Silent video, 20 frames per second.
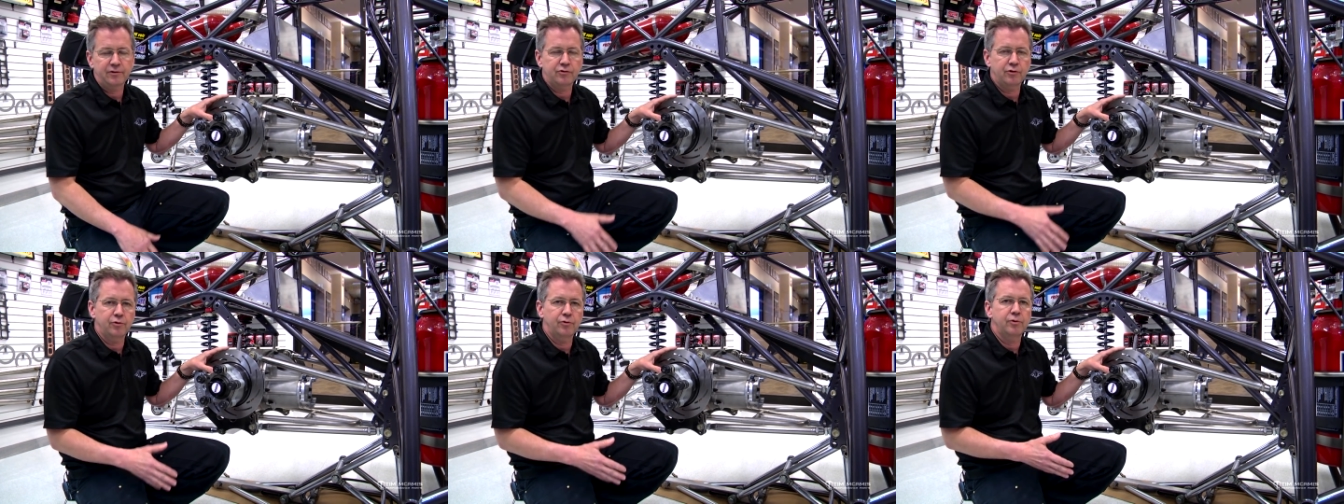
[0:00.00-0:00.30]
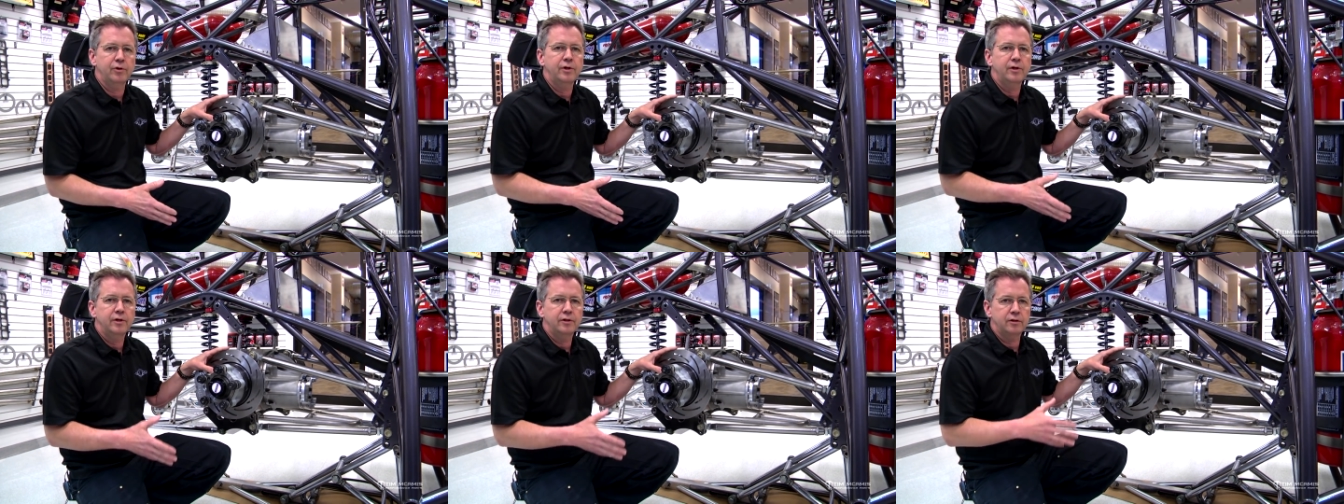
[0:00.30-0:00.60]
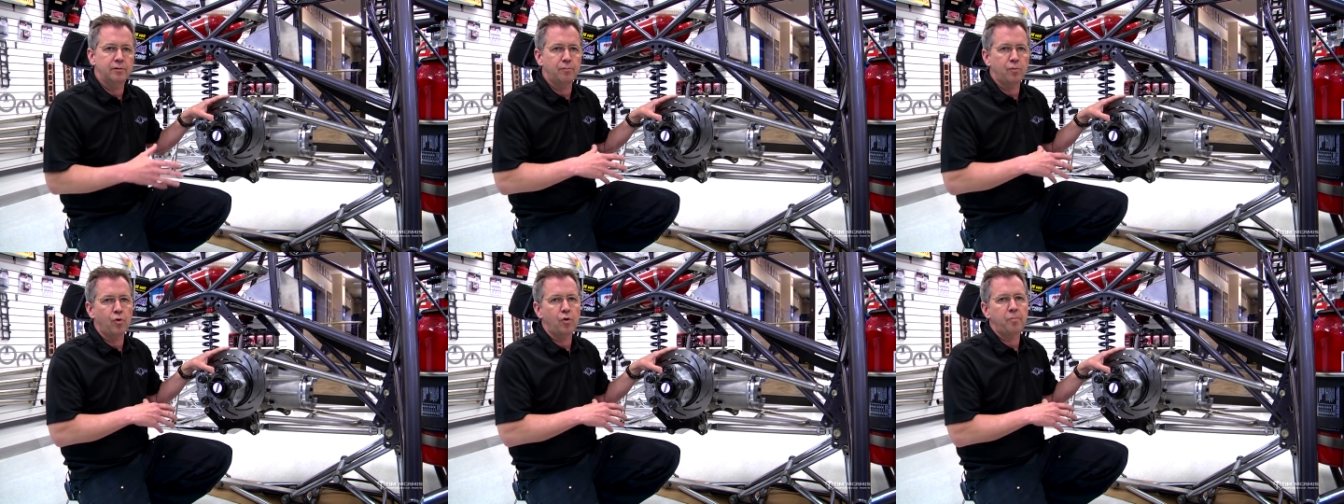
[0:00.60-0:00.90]
So
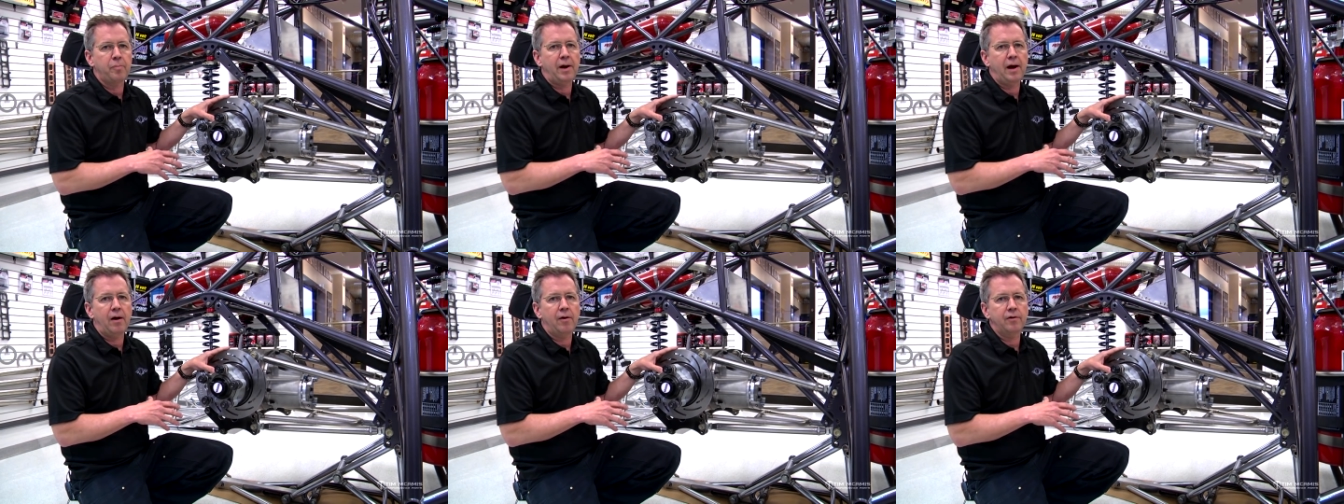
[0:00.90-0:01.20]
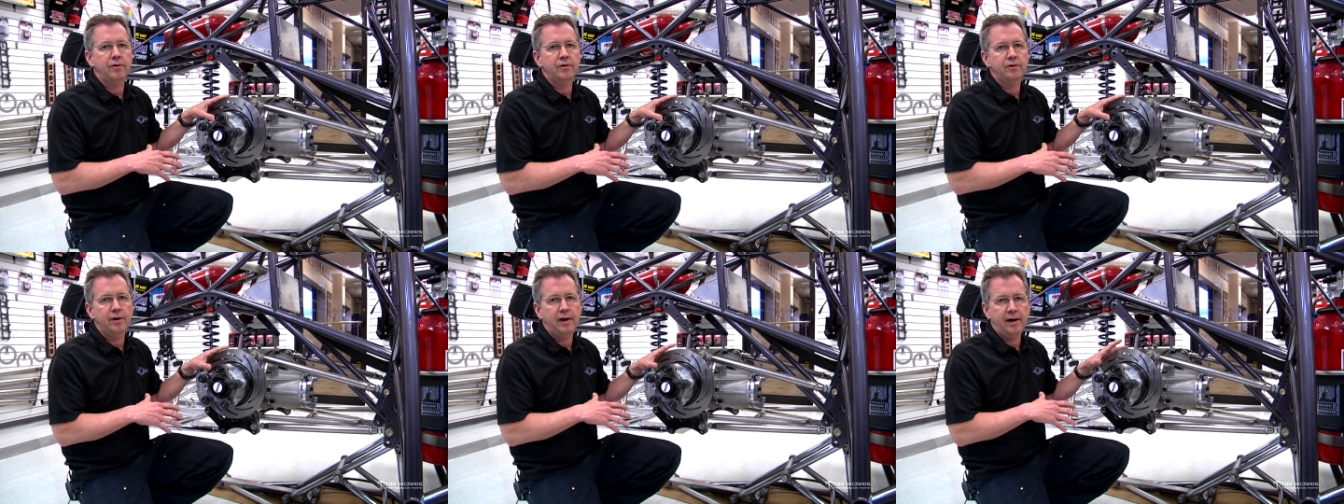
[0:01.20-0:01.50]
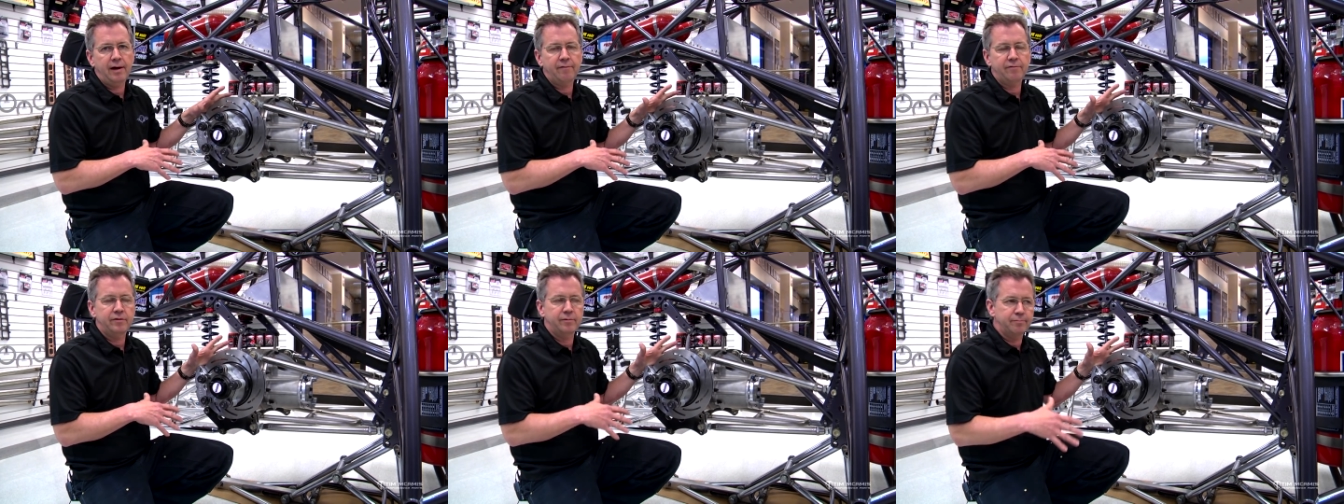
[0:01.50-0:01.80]
the more power you
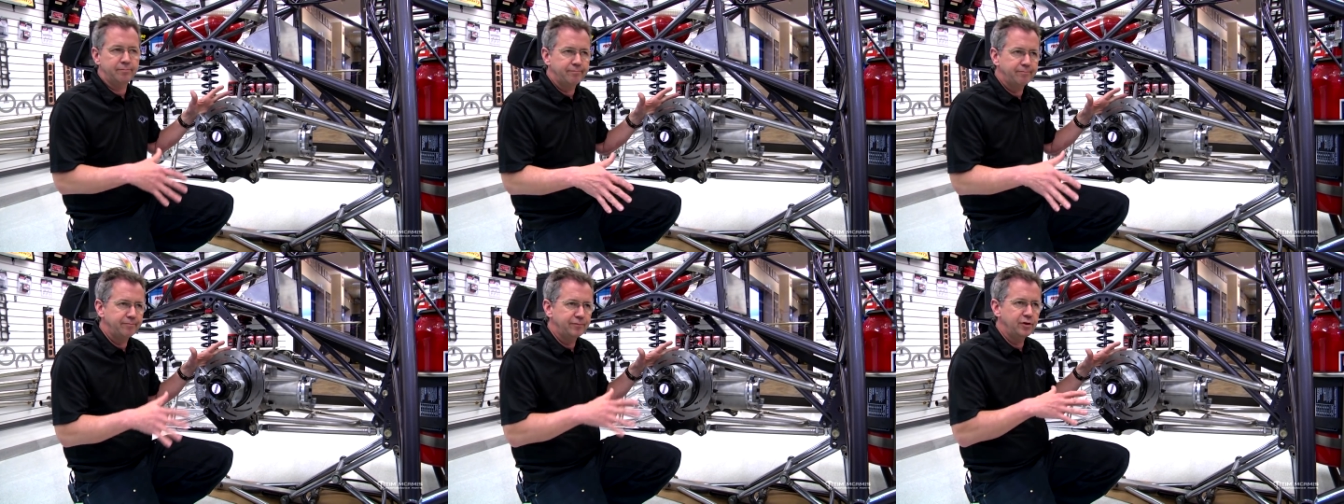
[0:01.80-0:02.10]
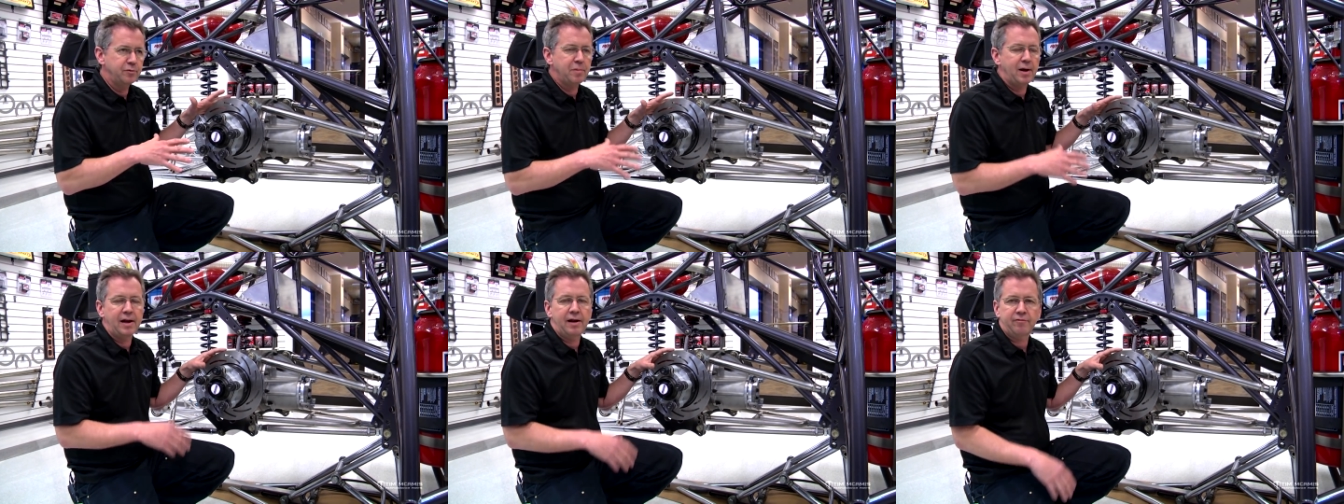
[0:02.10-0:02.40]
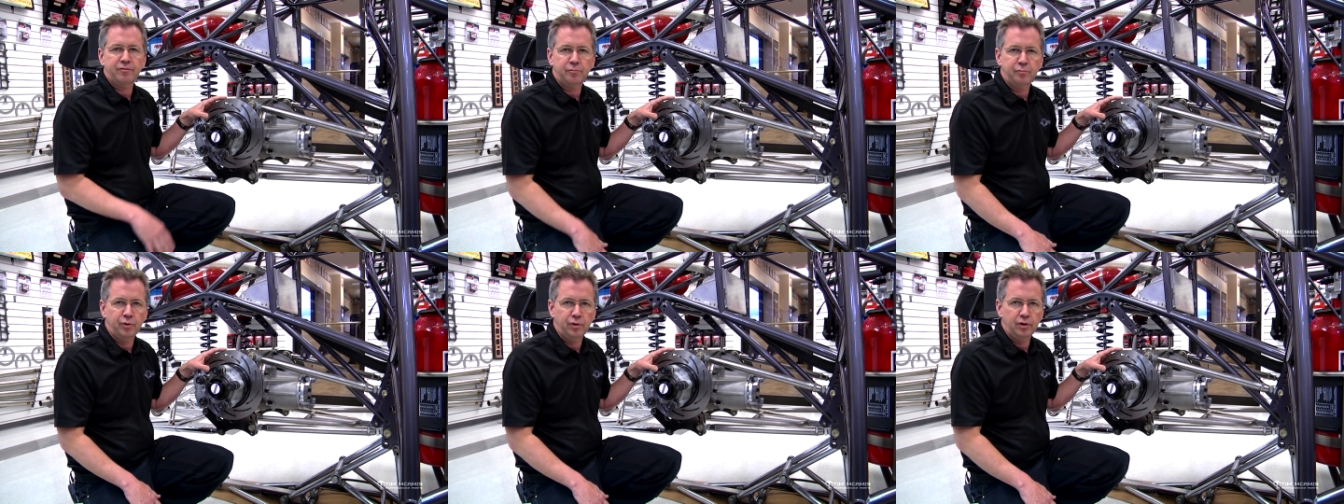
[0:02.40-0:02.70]
have, the, you might
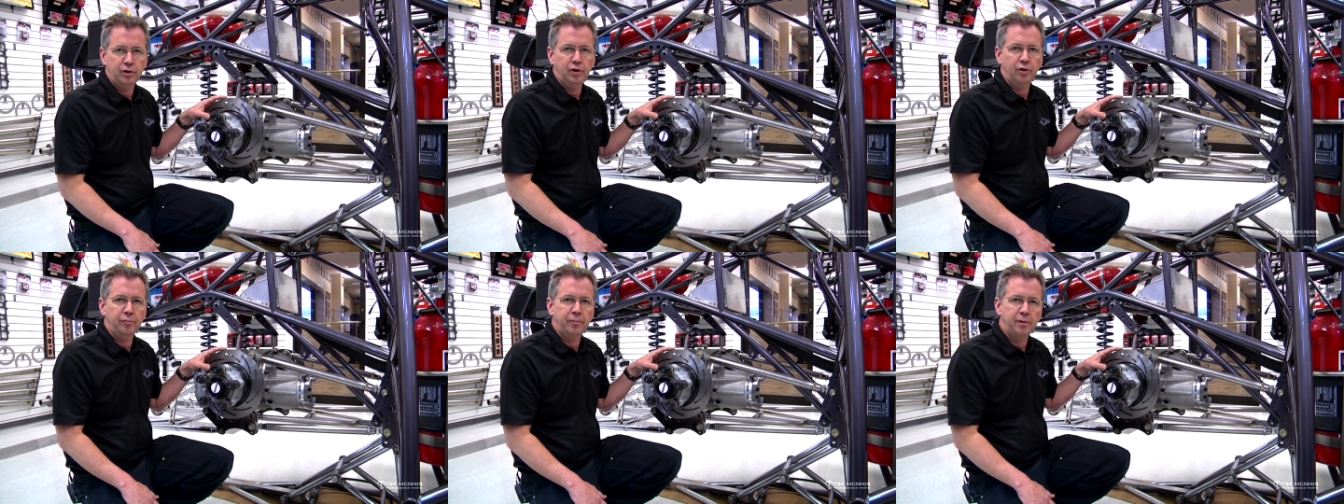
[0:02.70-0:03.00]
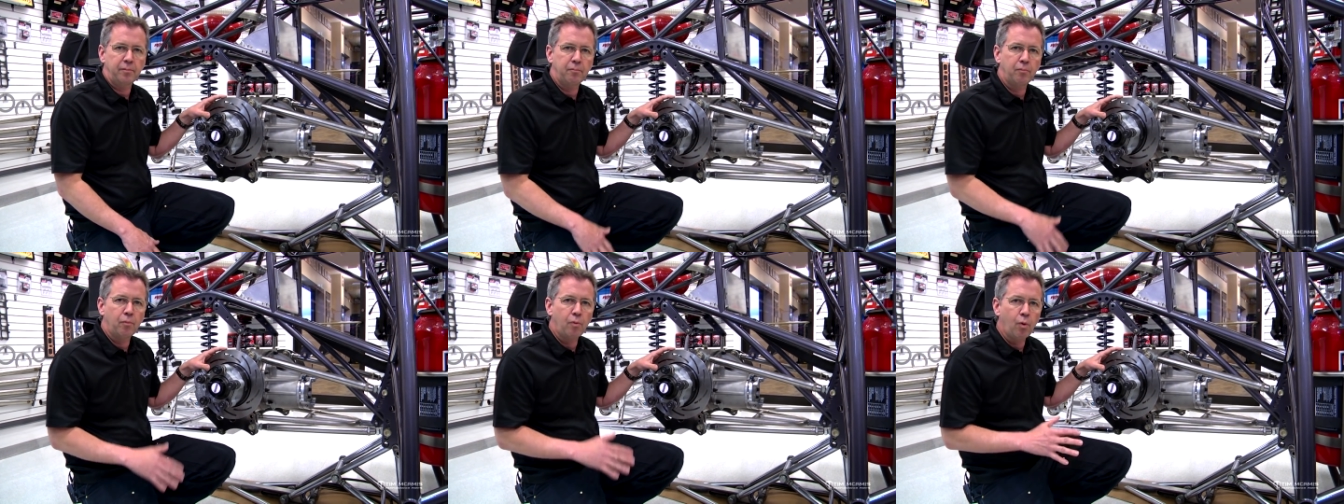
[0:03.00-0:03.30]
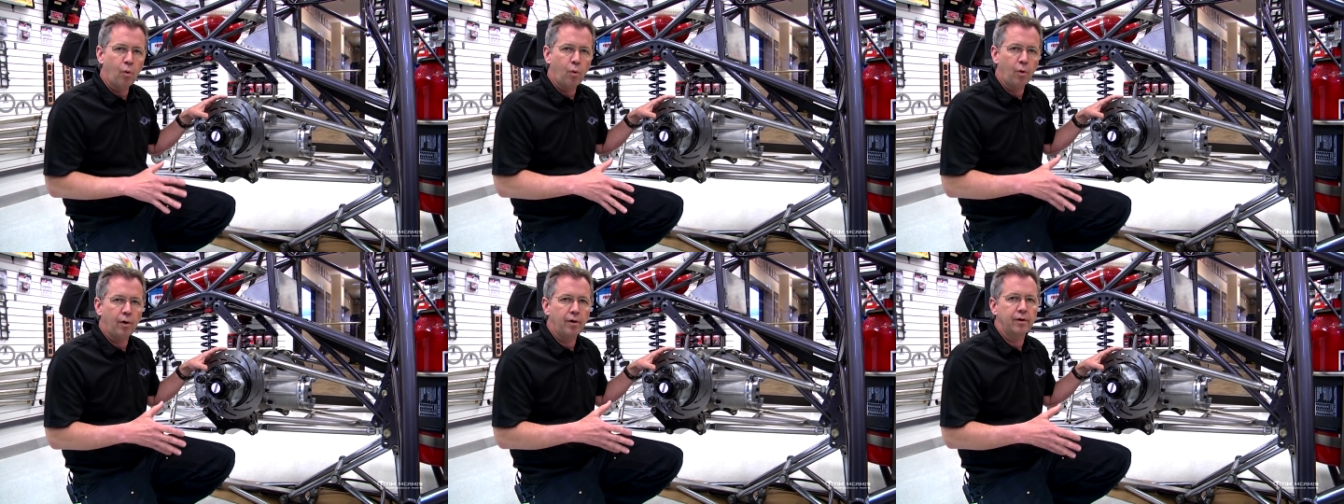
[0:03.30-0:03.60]
have to put a little bit
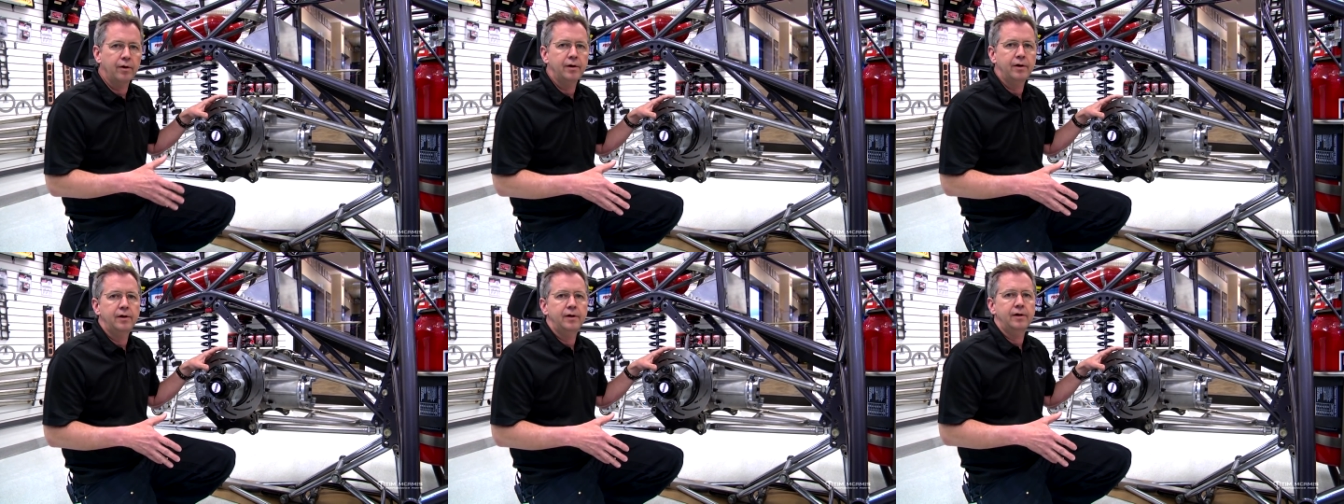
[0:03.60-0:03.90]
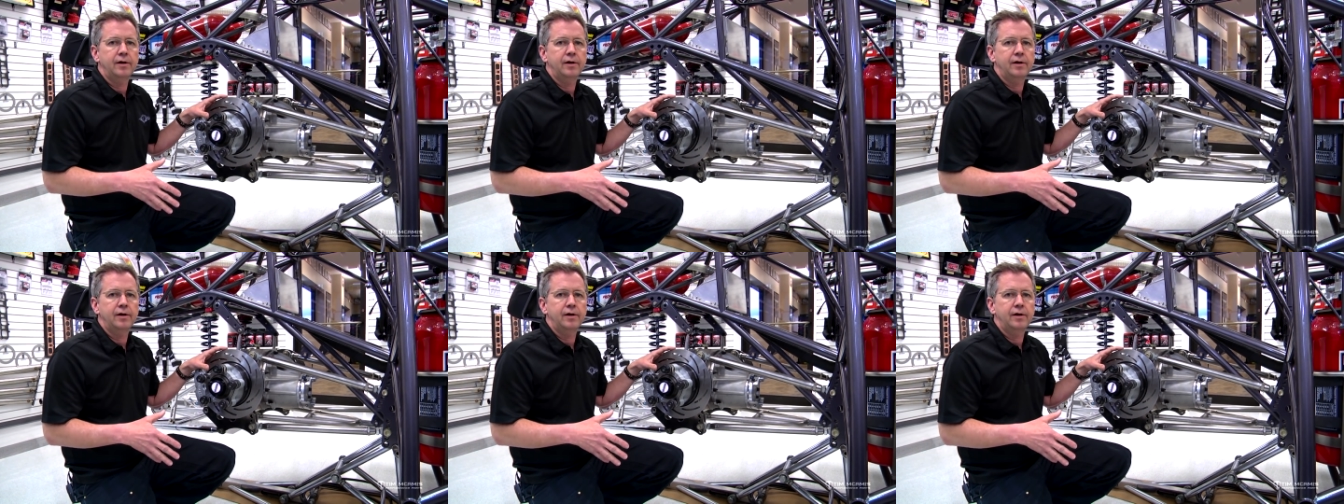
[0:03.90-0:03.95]
more